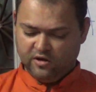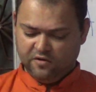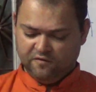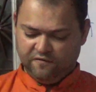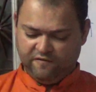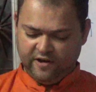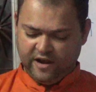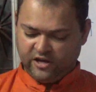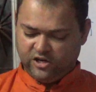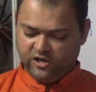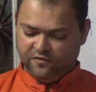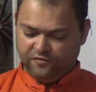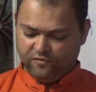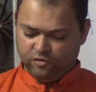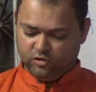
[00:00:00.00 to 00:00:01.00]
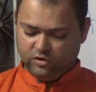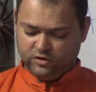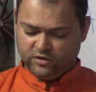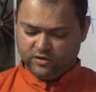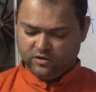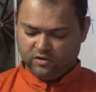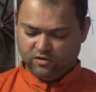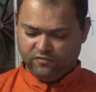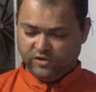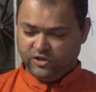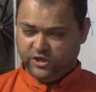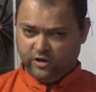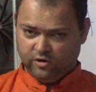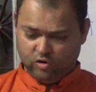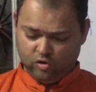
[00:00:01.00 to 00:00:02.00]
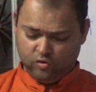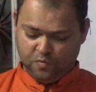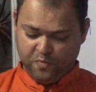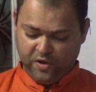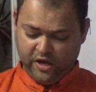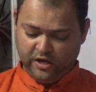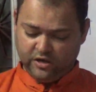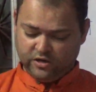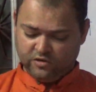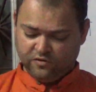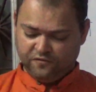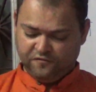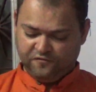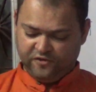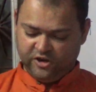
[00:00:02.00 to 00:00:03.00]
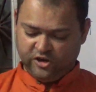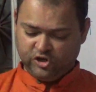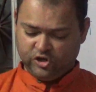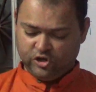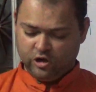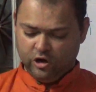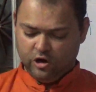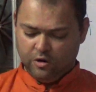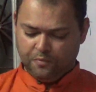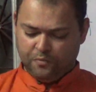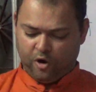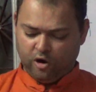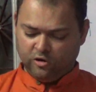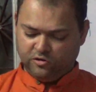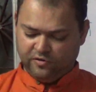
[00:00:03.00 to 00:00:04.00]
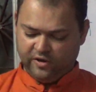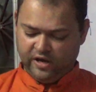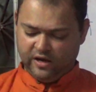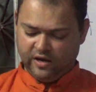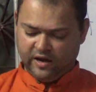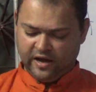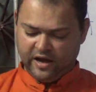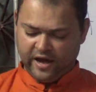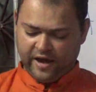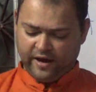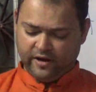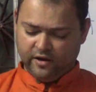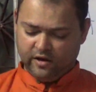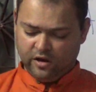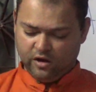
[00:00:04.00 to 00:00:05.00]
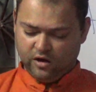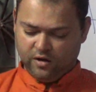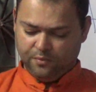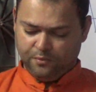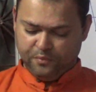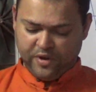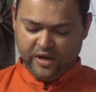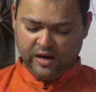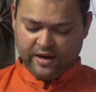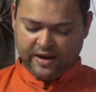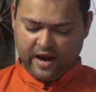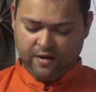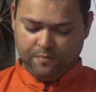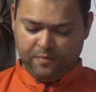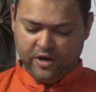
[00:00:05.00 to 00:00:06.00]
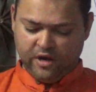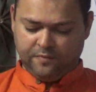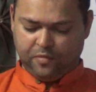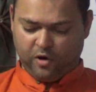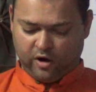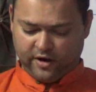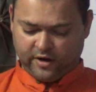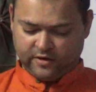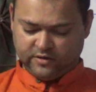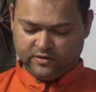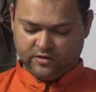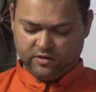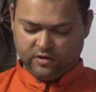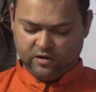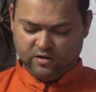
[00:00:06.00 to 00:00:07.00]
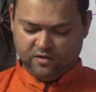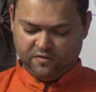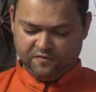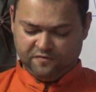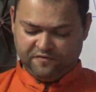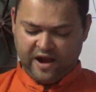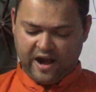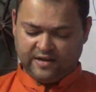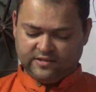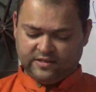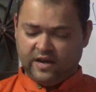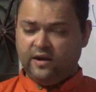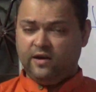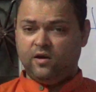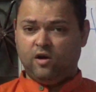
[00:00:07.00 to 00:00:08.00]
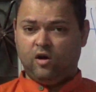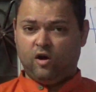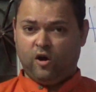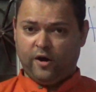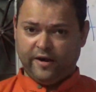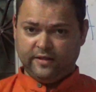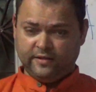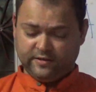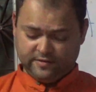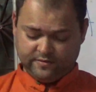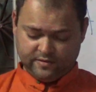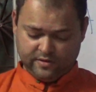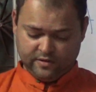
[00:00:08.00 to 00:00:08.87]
fleshy foods which include meat, fish, poultry, egg, milk and milk products, fats and oils.